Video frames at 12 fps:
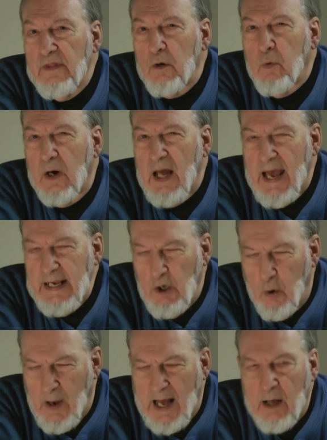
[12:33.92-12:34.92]
That when I
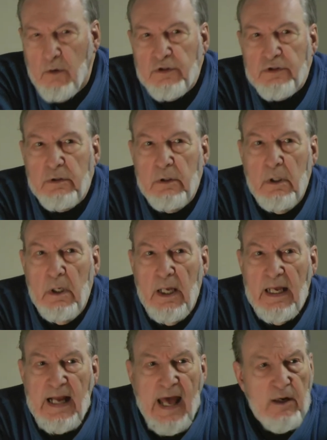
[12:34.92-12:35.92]
go out
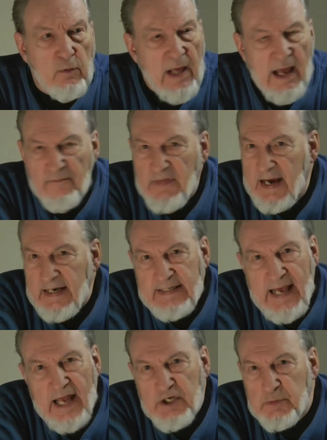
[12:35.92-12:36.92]
and I don't have that
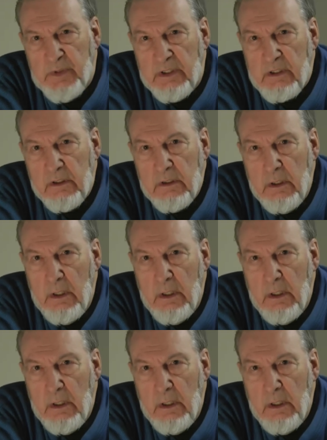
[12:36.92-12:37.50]
attachment,